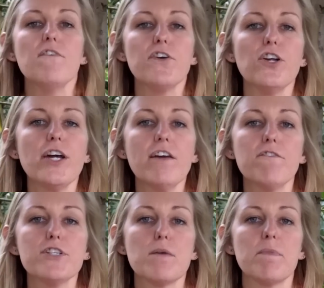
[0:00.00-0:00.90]
If you're looking
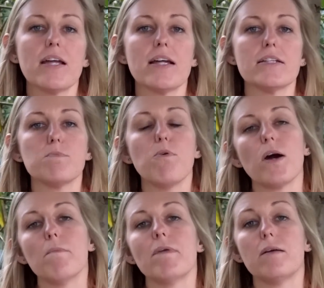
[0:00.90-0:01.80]
for something that's
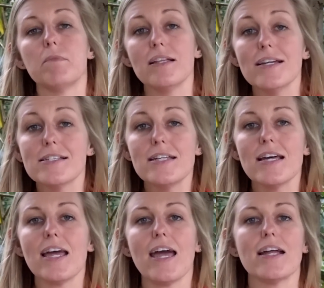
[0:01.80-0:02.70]
more
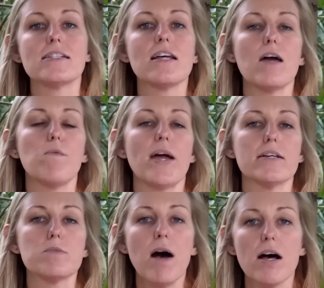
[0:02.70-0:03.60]
minimalistic and as lightweight
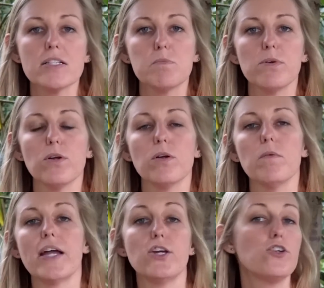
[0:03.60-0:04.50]
as
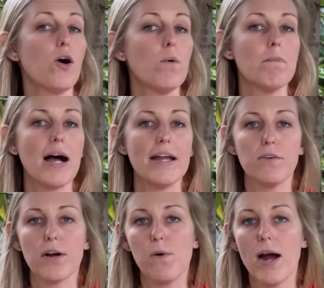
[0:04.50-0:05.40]
possible and you don't mind
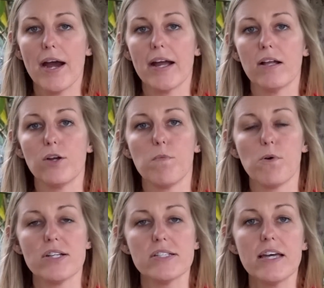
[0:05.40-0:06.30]
it requiring a little
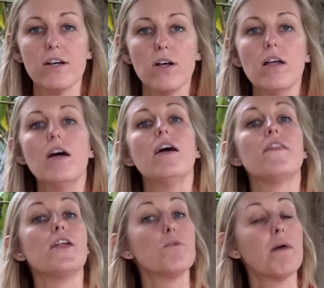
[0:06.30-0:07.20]
more skill,
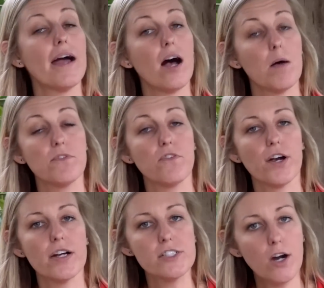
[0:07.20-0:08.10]
then you might opt
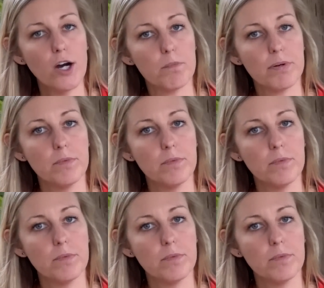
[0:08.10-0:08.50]
for a tarp.